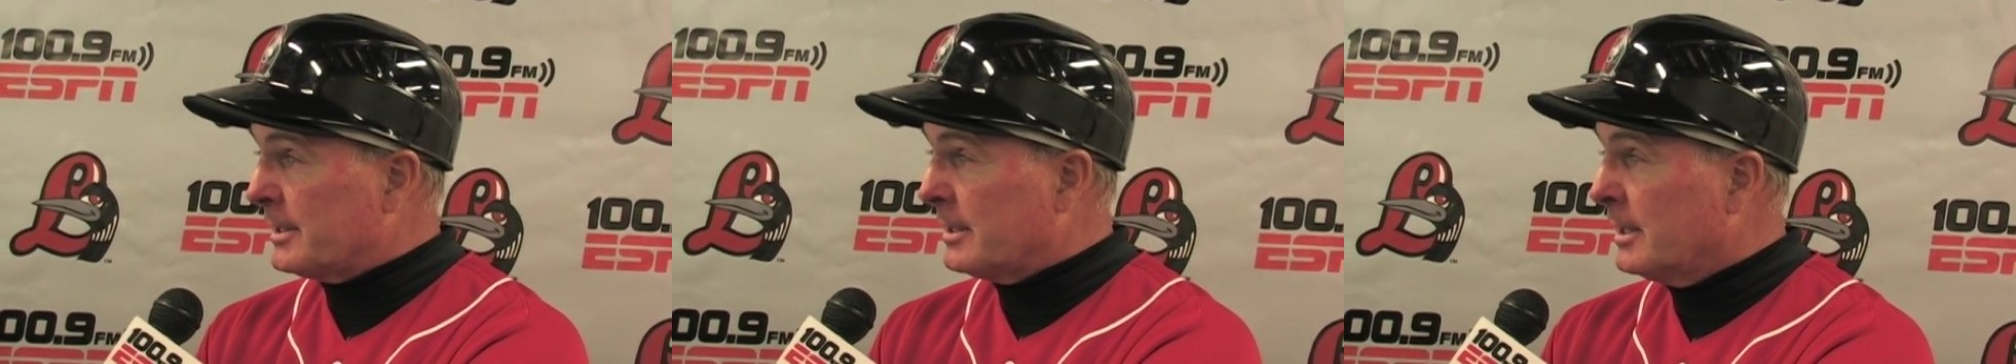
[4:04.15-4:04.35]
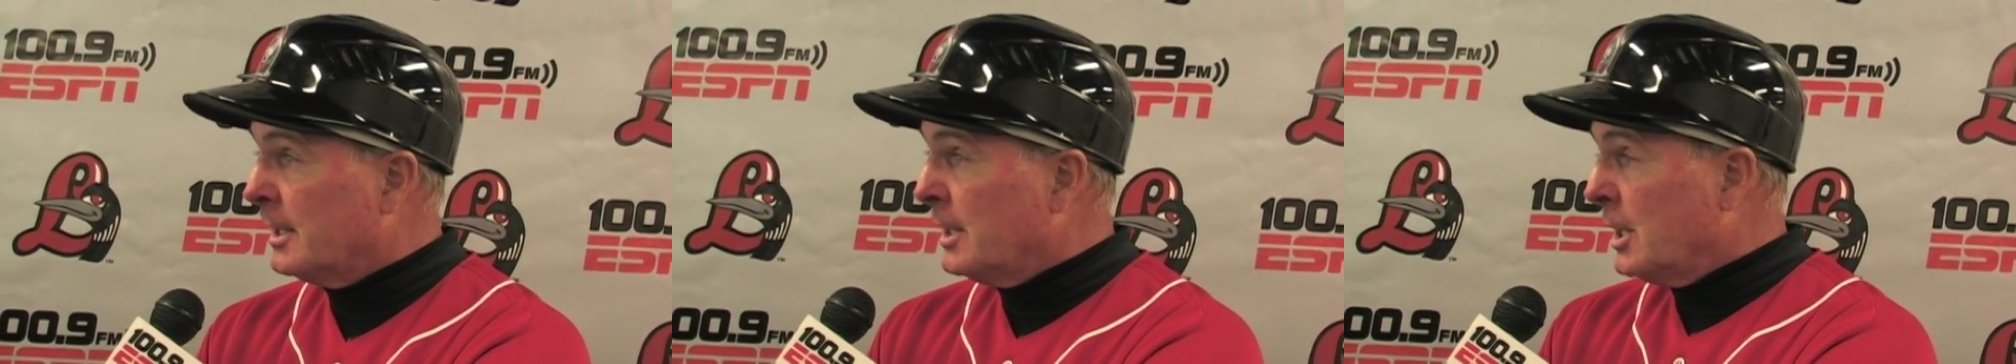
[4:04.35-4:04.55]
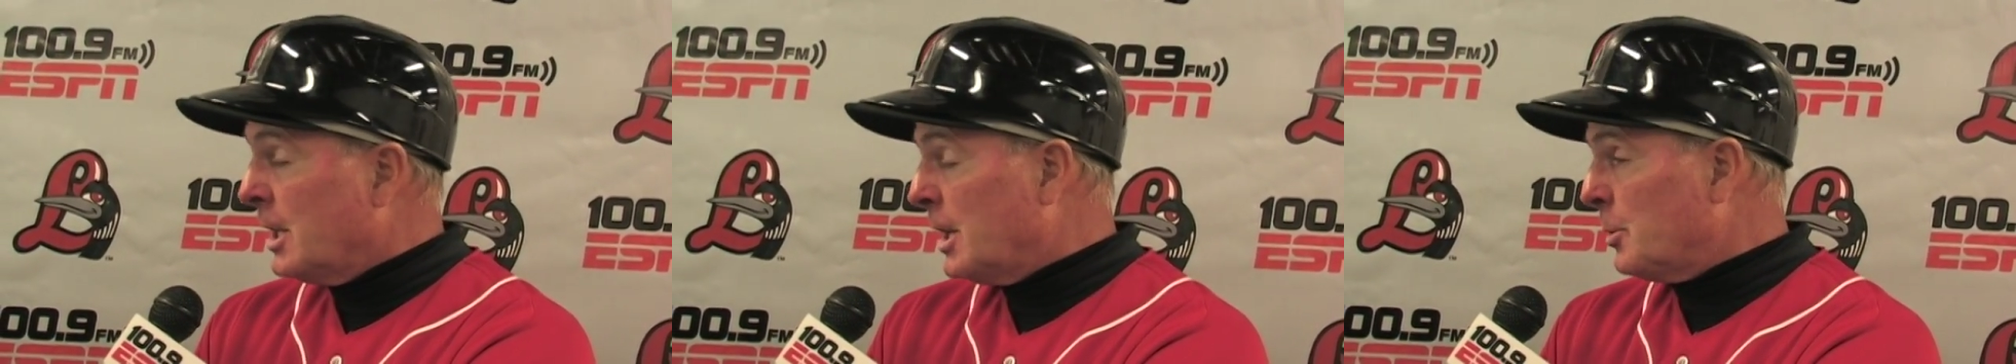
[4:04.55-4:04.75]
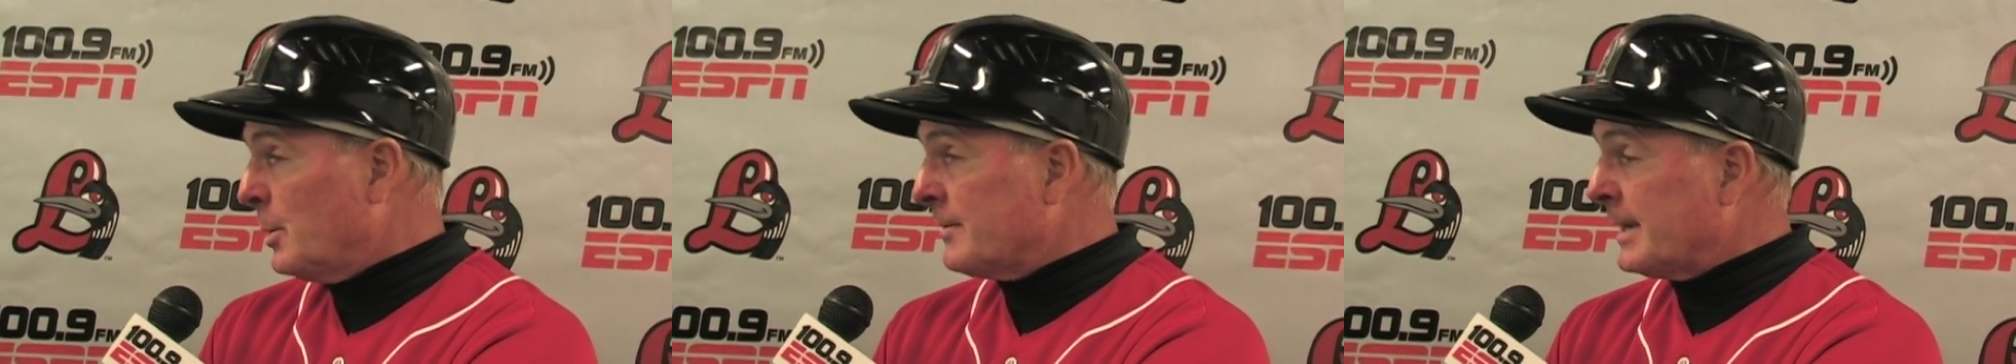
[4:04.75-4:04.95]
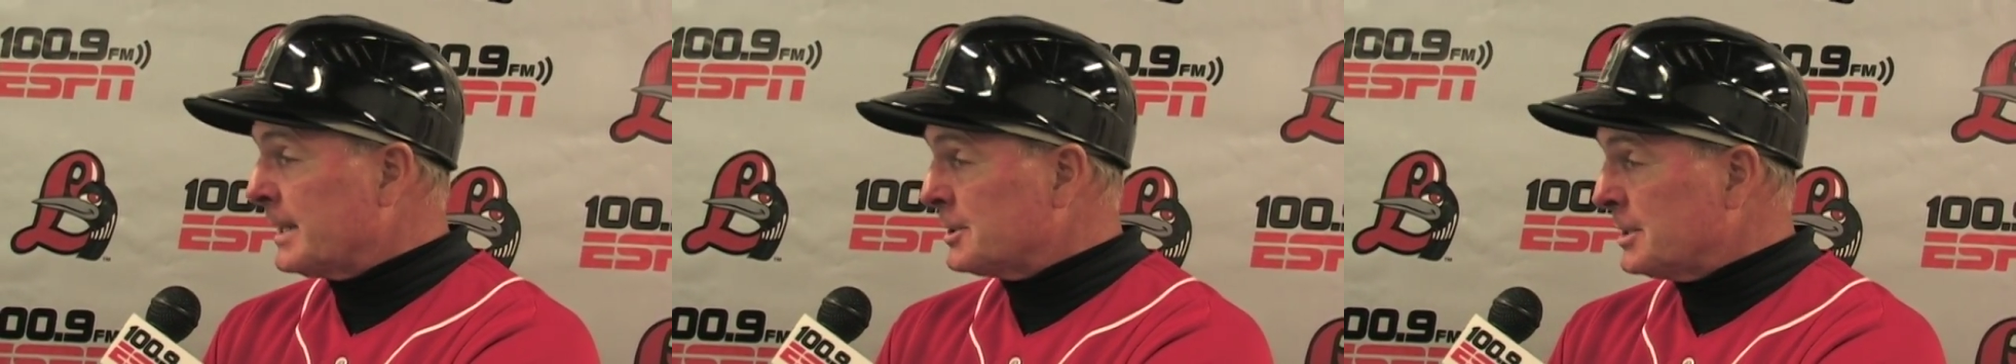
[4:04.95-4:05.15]
And
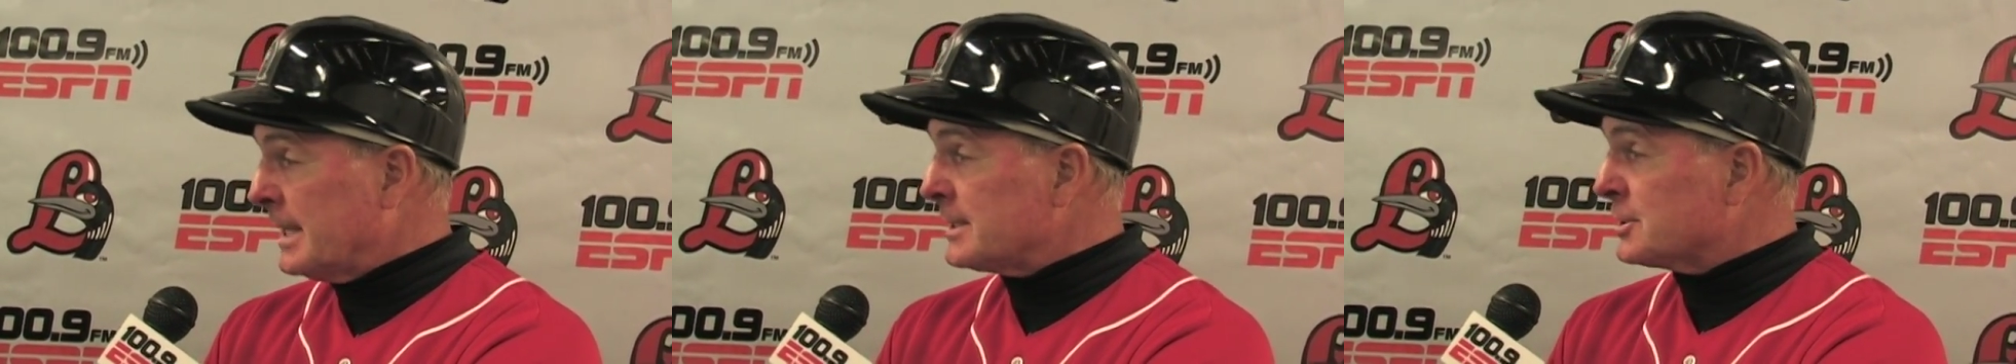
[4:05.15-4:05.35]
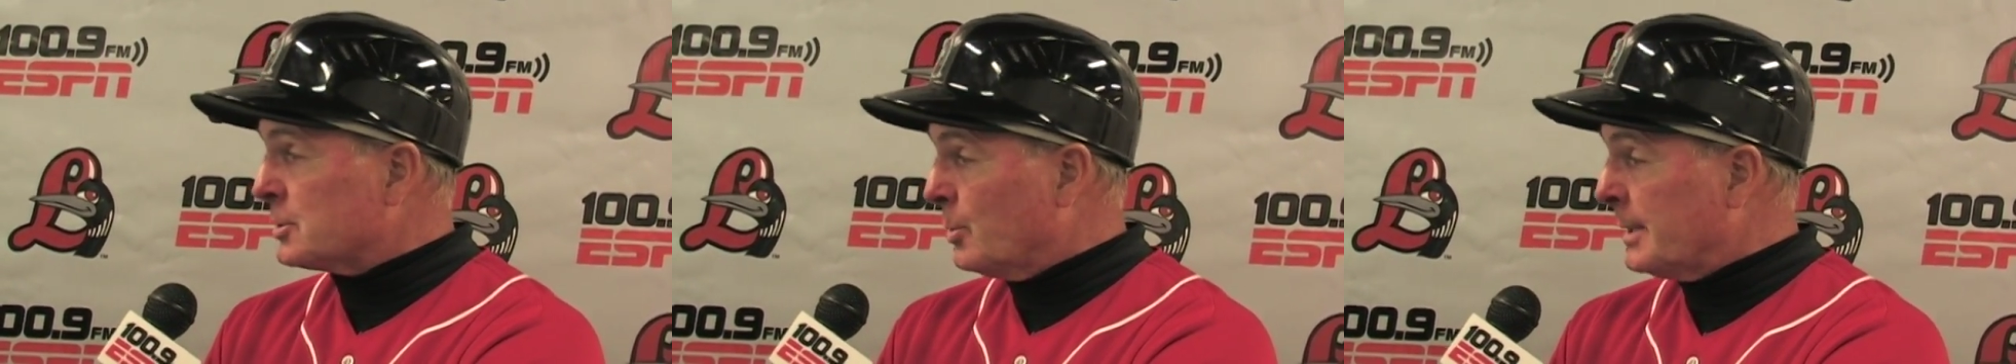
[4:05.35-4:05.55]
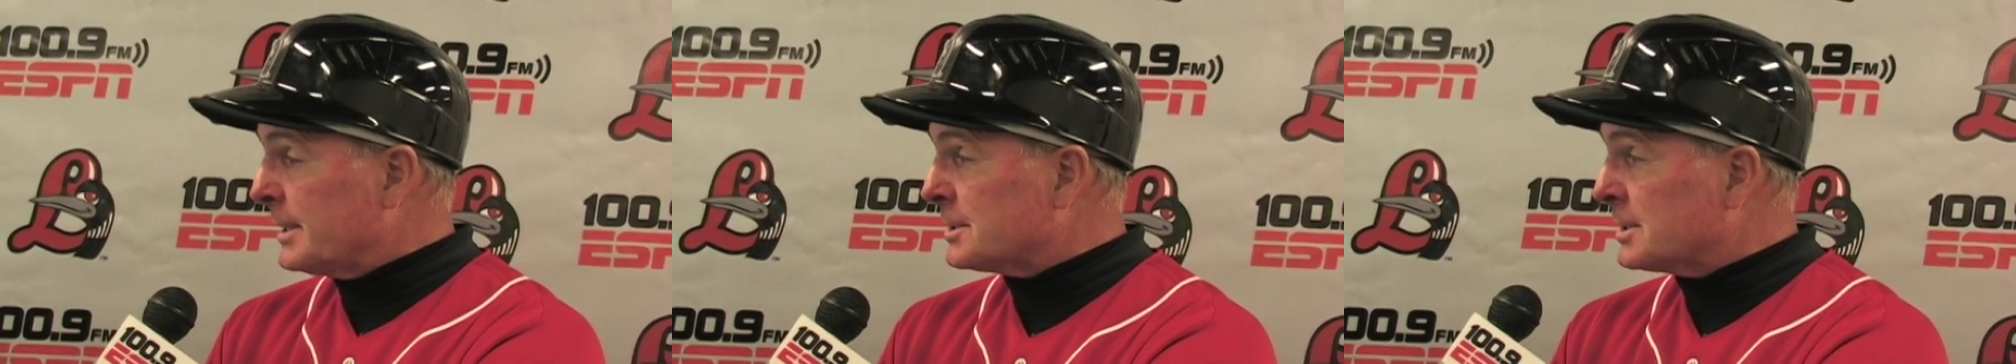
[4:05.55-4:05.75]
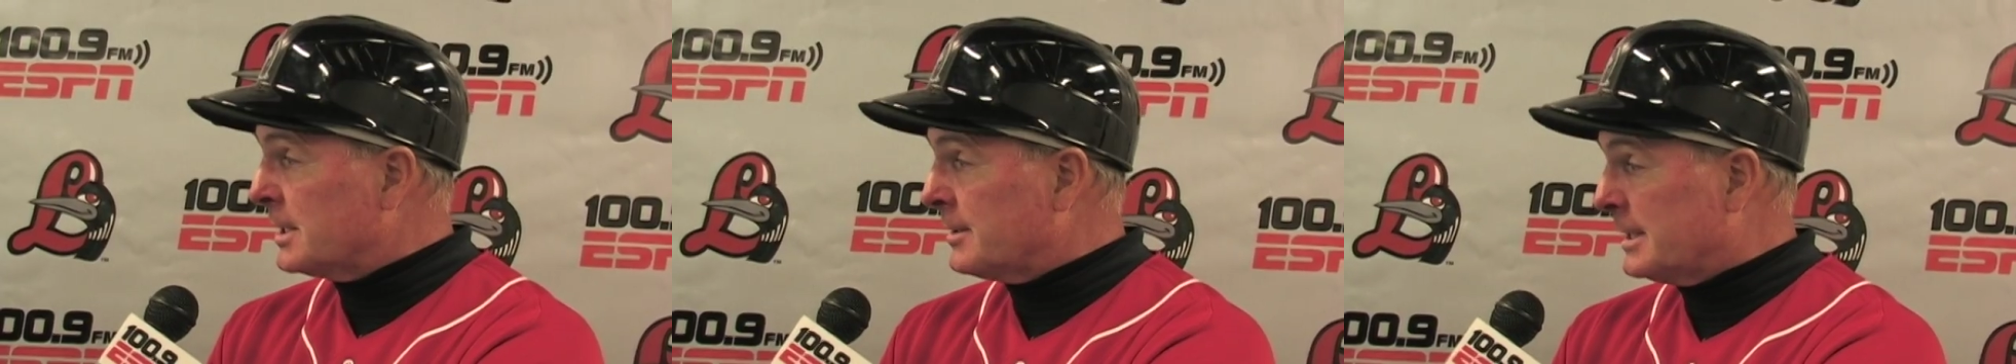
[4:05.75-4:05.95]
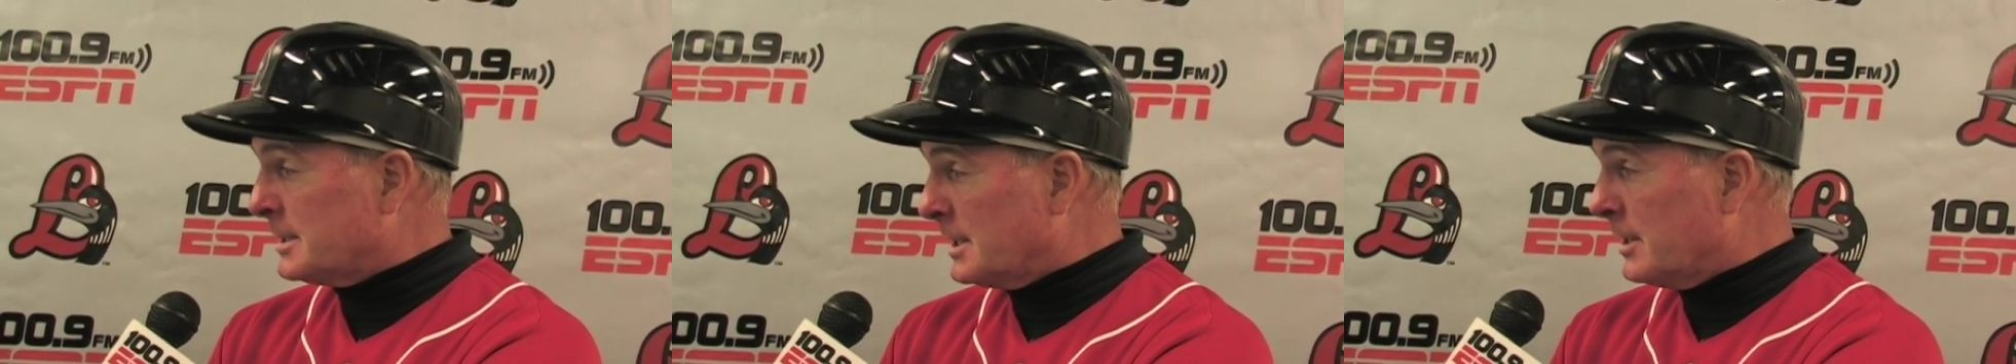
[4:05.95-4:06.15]
we've got a chance to win a
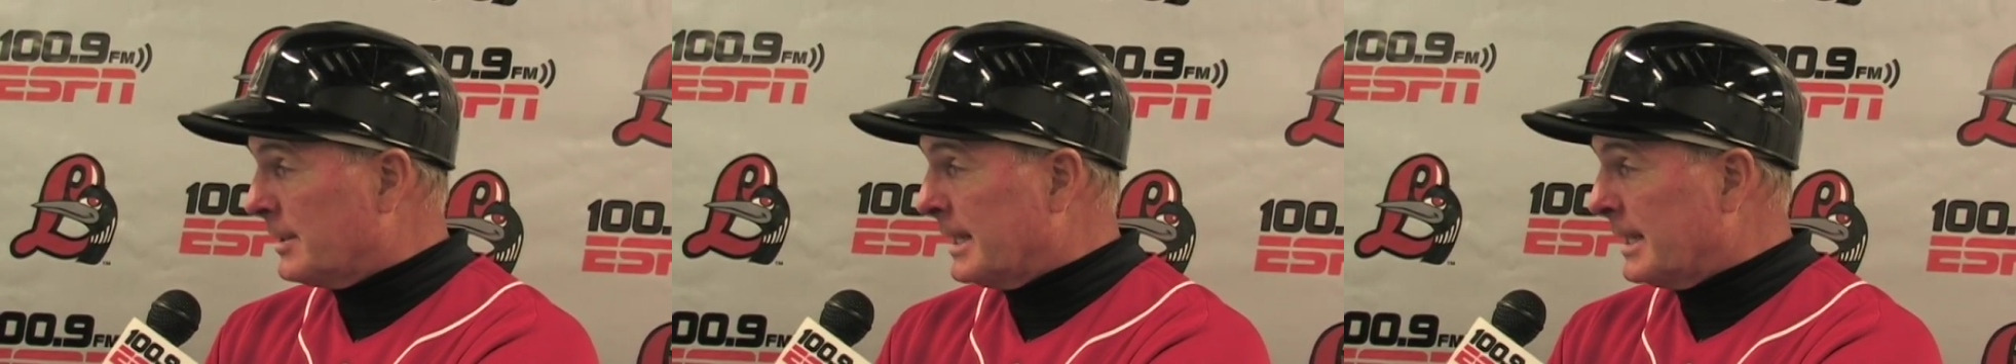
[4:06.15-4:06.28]
series here.